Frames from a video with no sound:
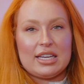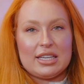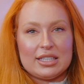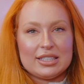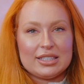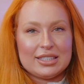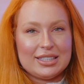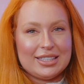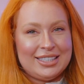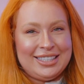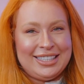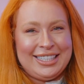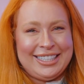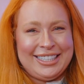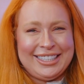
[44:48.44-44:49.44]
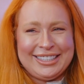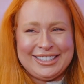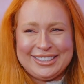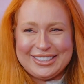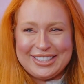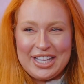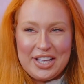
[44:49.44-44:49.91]
up the plane. We
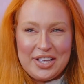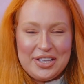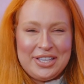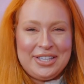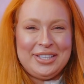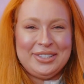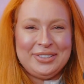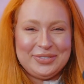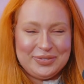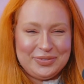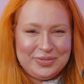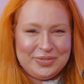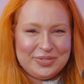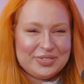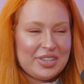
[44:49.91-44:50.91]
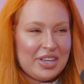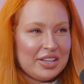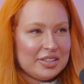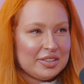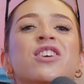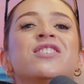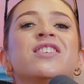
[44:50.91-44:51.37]
were the last people. And I looked
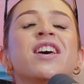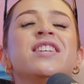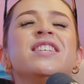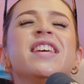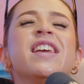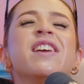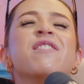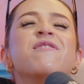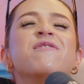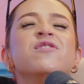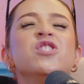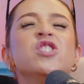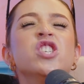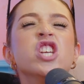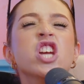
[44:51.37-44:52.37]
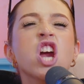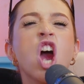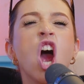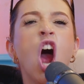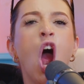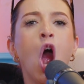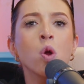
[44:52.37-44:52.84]
at and said, if
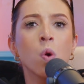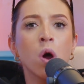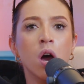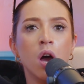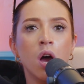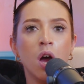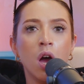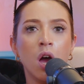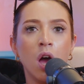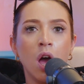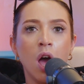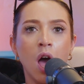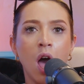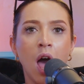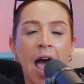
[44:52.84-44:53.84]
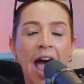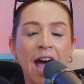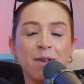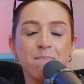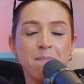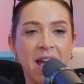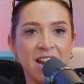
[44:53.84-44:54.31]
you
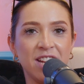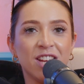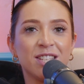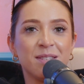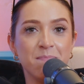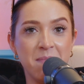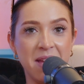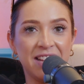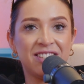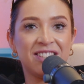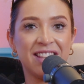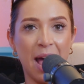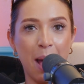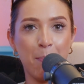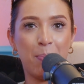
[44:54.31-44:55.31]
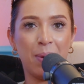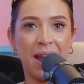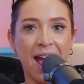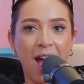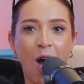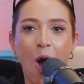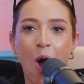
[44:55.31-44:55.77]
had made us miss that
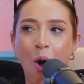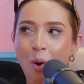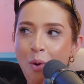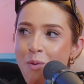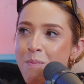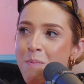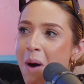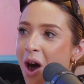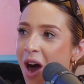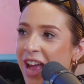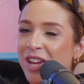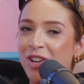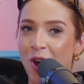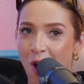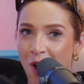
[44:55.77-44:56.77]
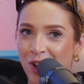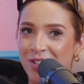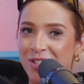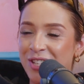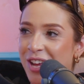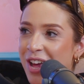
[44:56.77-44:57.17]
plane, oh my God.